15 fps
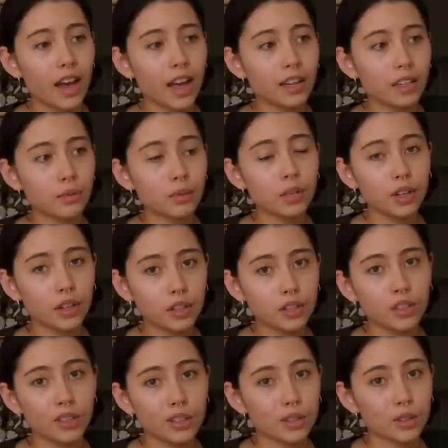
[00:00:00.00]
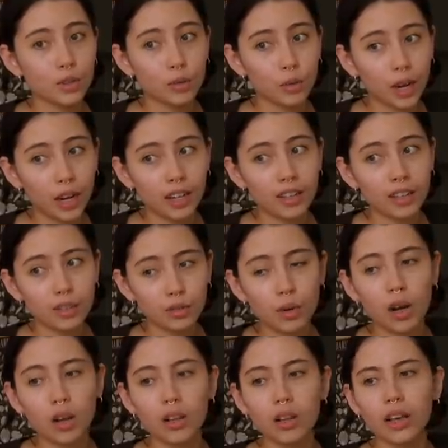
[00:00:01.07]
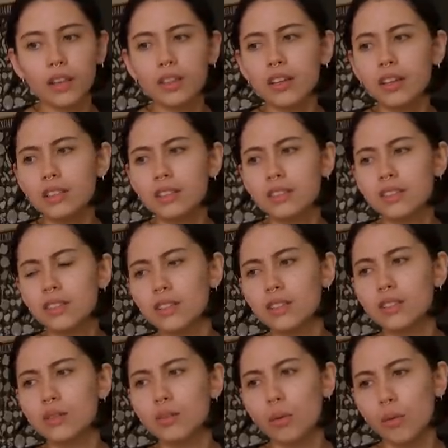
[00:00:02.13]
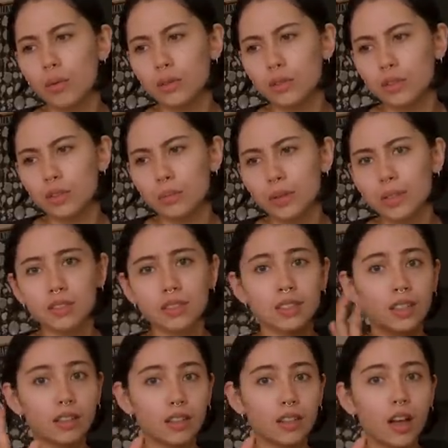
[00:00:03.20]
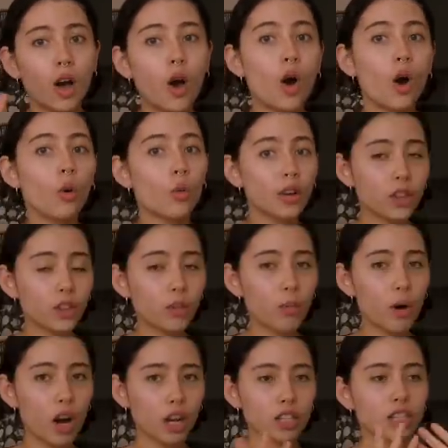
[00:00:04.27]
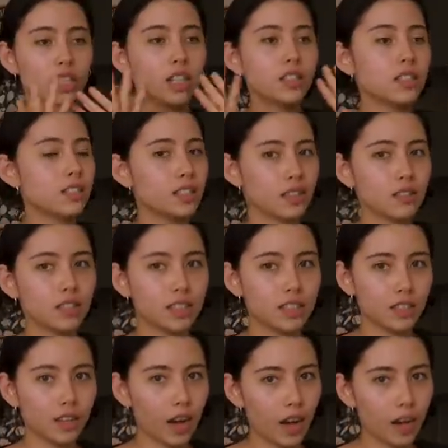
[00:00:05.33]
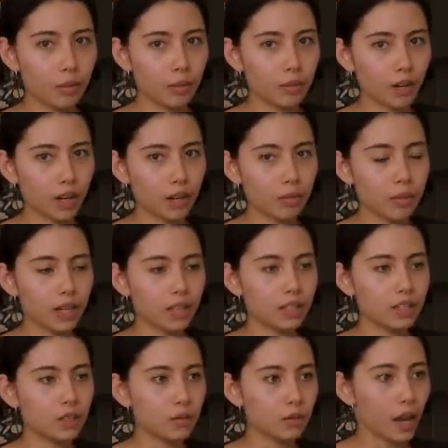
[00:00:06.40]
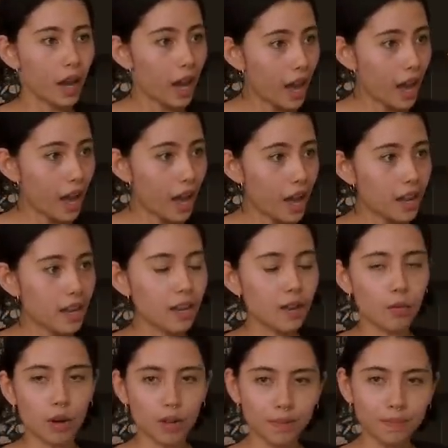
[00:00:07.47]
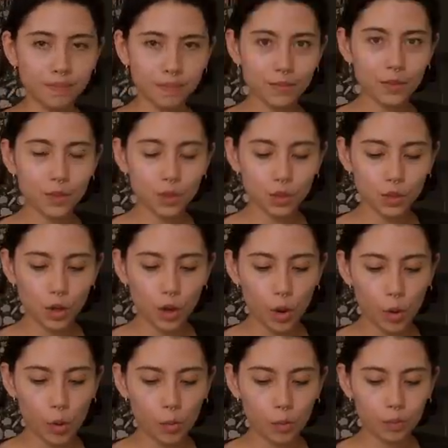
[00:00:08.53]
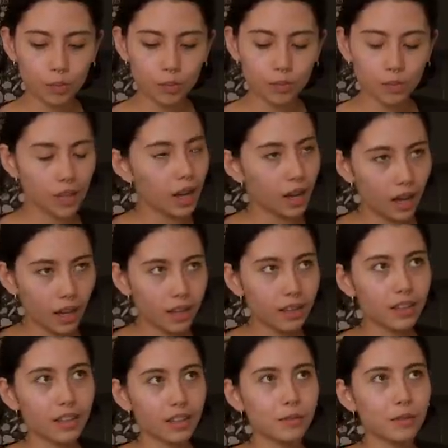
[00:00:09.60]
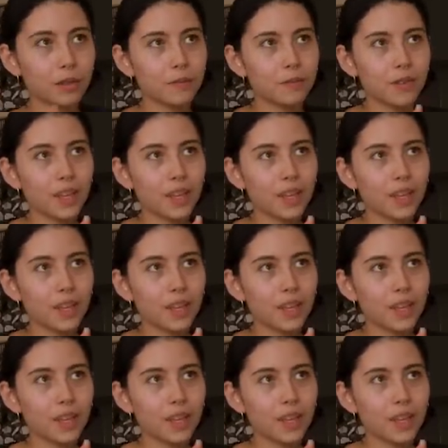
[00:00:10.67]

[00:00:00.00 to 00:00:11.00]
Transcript: And the production is great as well. I think it's a little older, but still worth a watch. It's a series that I would recommend to anyone. So, yeah, I think anyone.